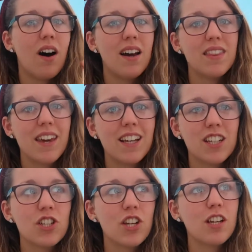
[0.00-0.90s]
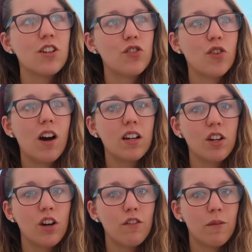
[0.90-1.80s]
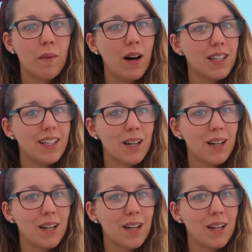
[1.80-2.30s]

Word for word: I think she could try and go for Mike.